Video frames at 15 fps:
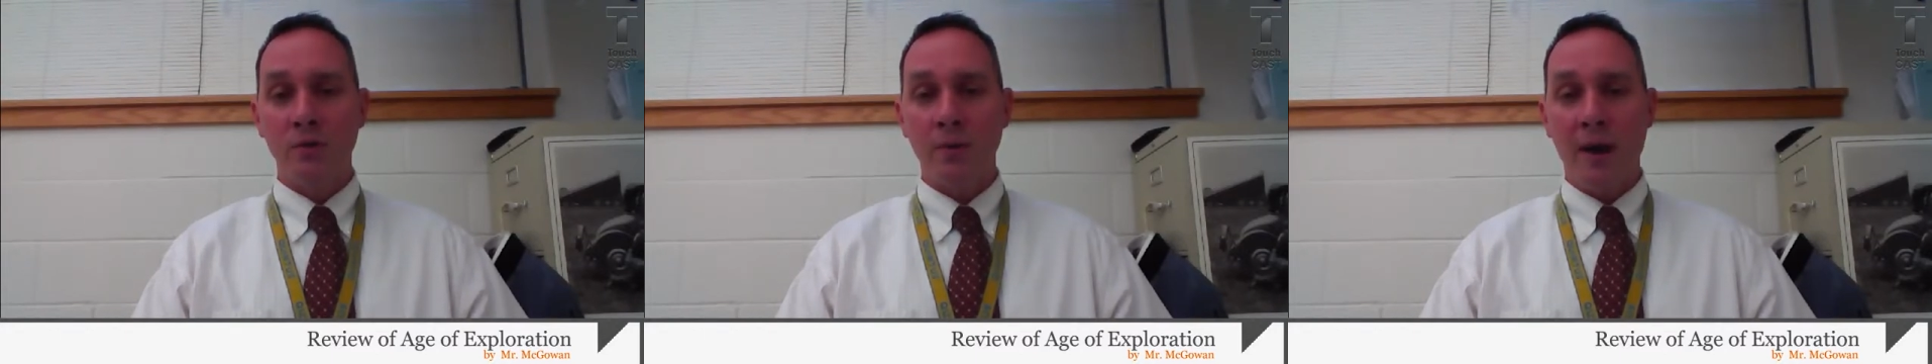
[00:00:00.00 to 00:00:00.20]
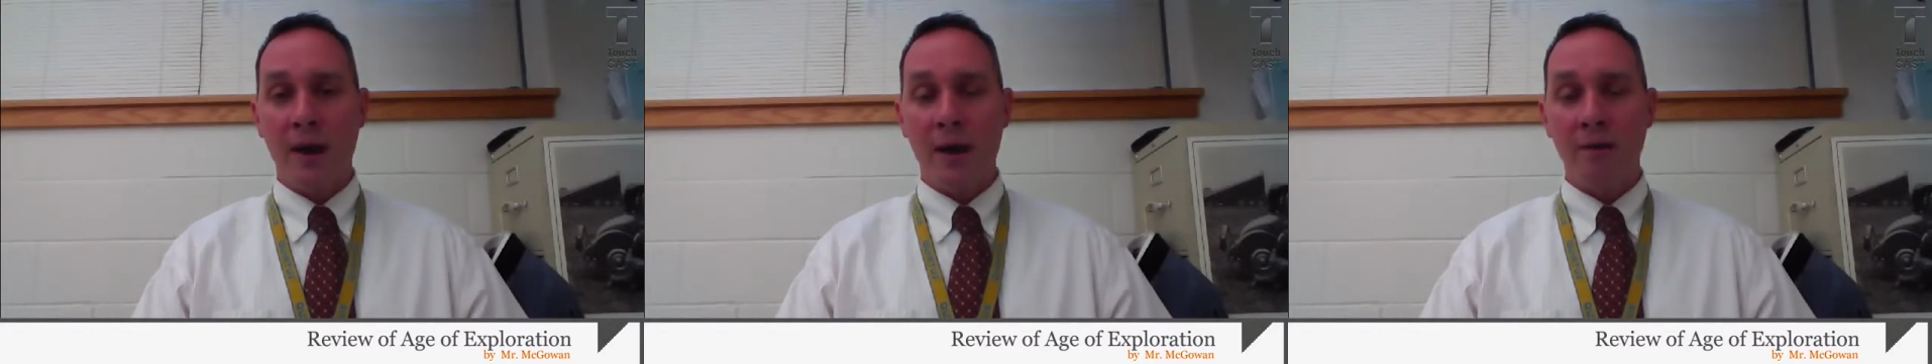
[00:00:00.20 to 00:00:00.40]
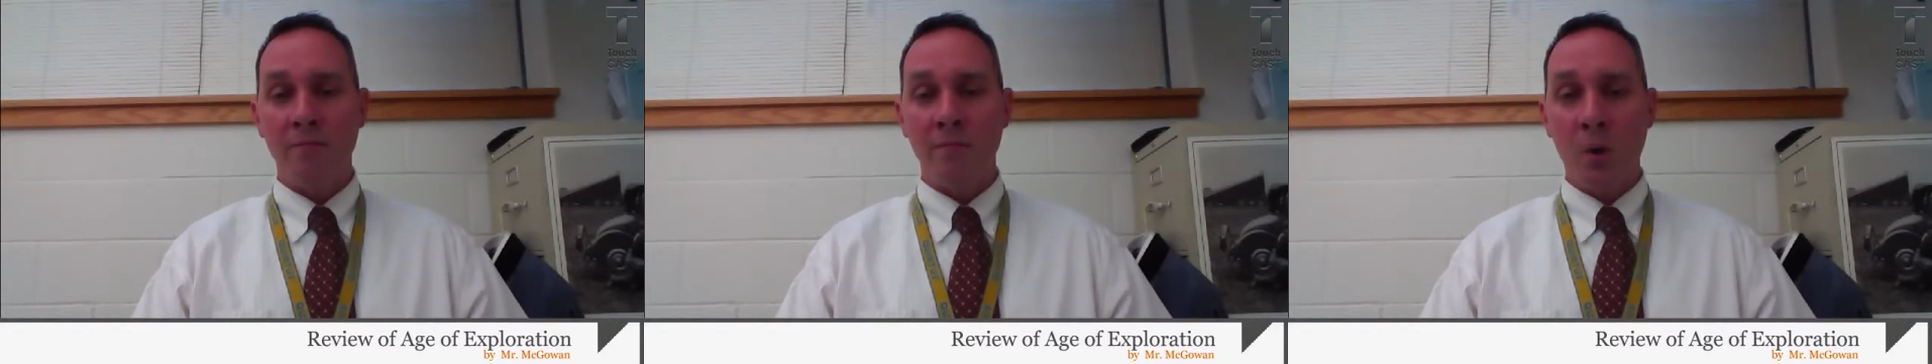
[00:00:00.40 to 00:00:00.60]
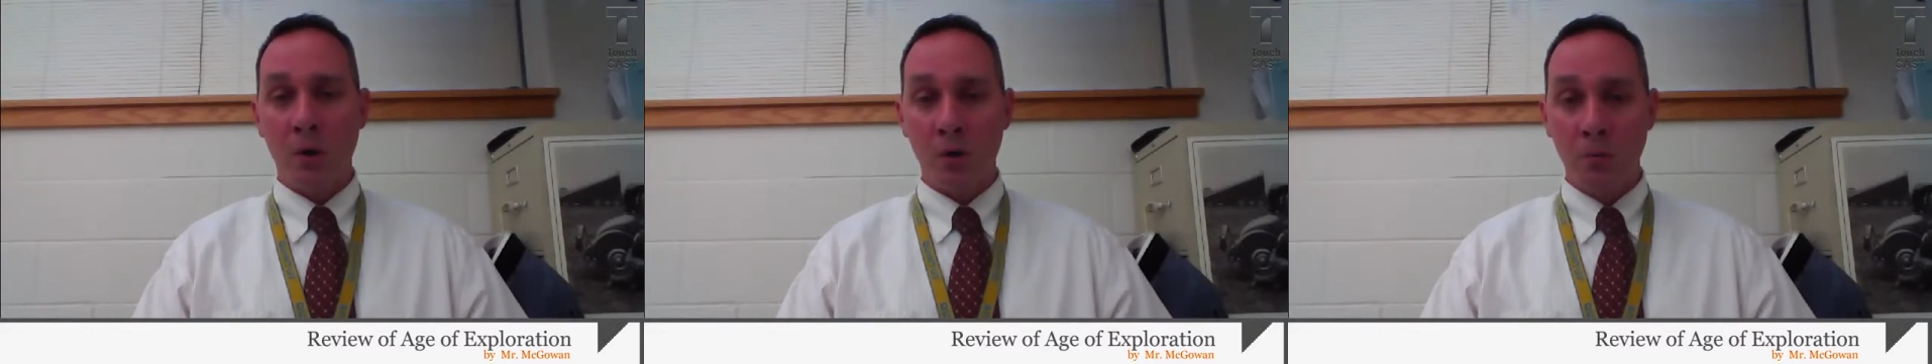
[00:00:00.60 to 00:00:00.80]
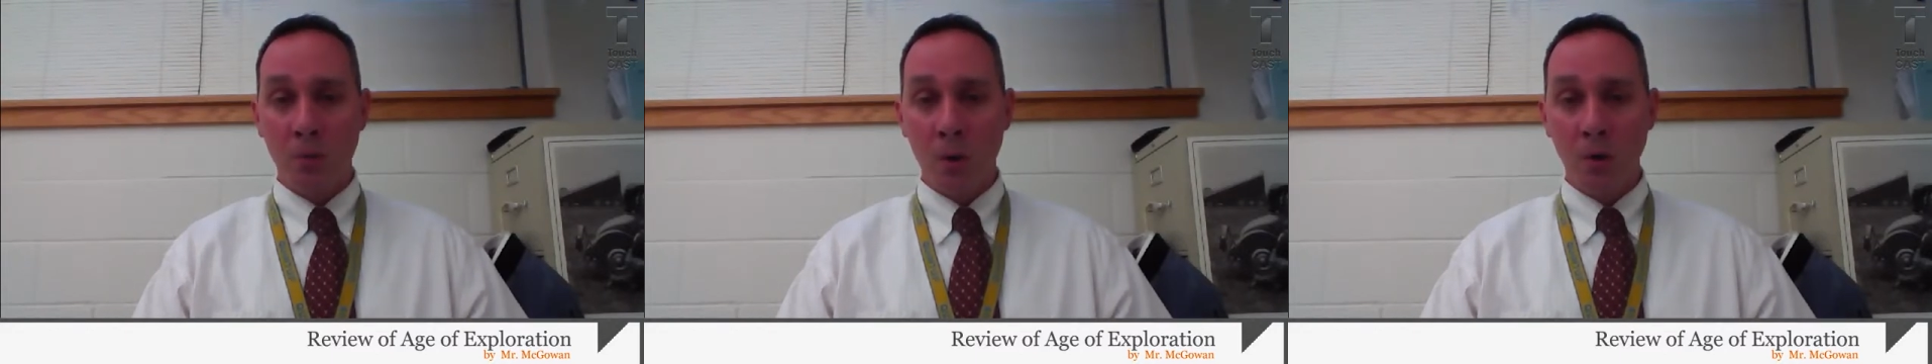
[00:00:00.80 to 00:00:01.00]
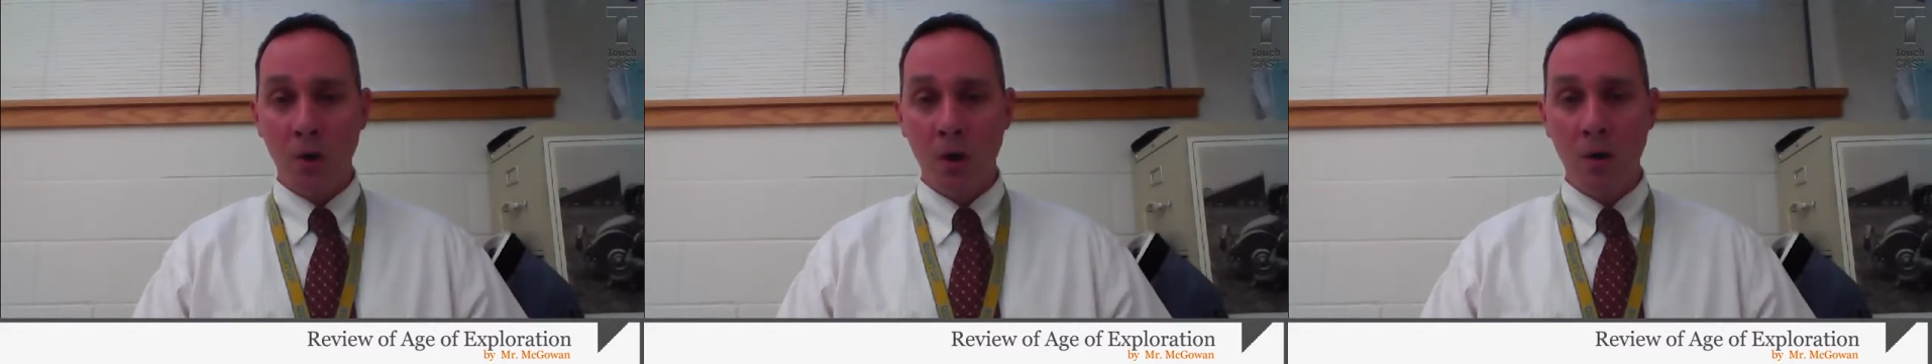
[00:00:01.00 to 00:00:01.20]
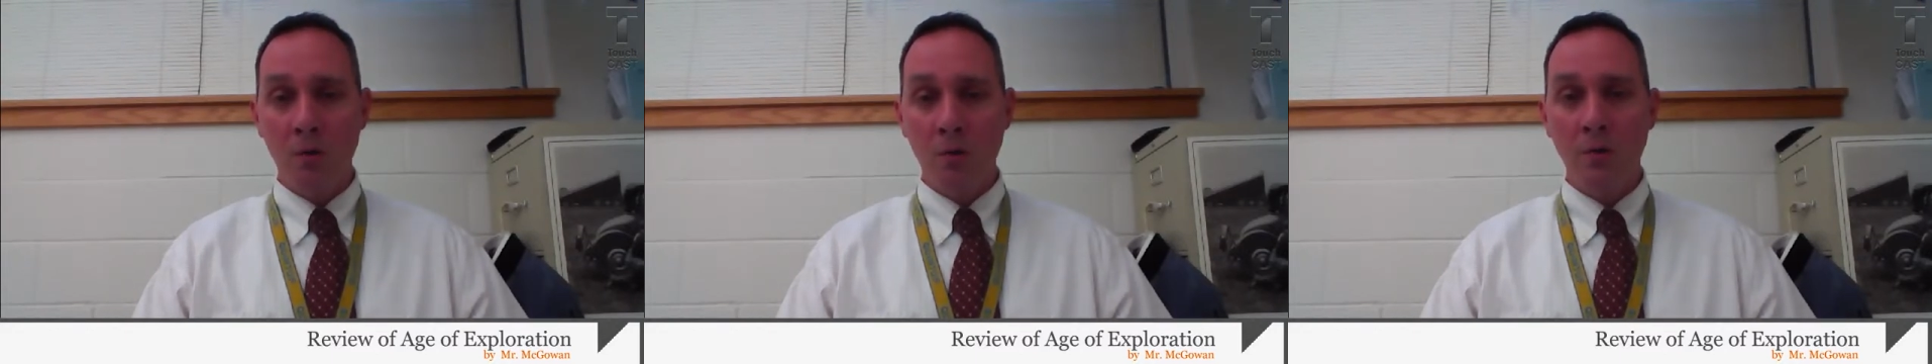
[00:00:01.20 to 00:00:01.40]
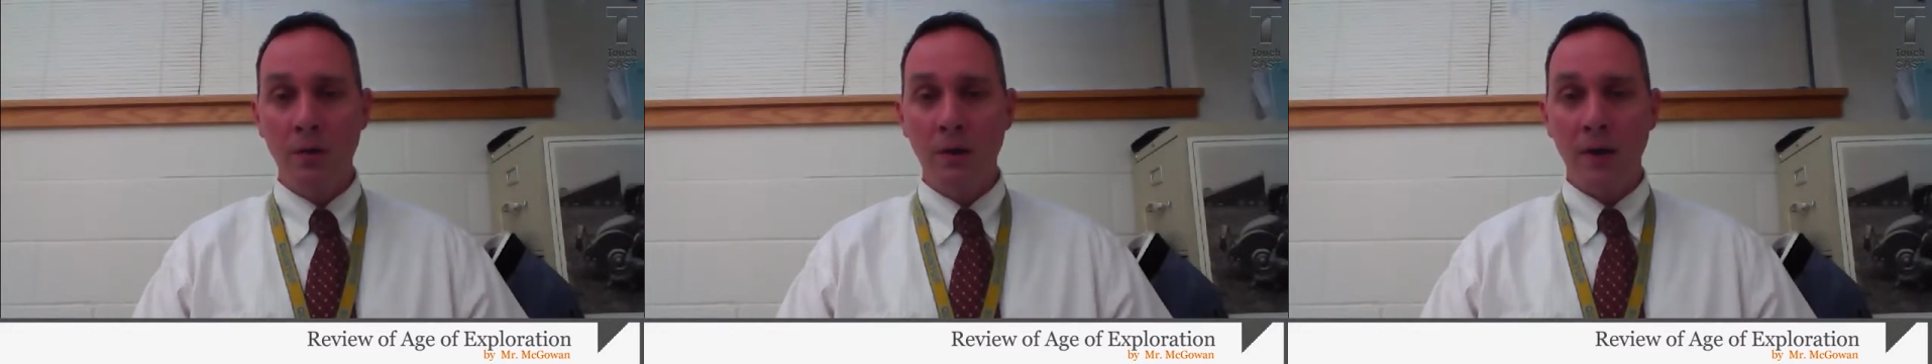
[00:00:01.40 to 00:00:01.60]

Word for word: you have Marco Polo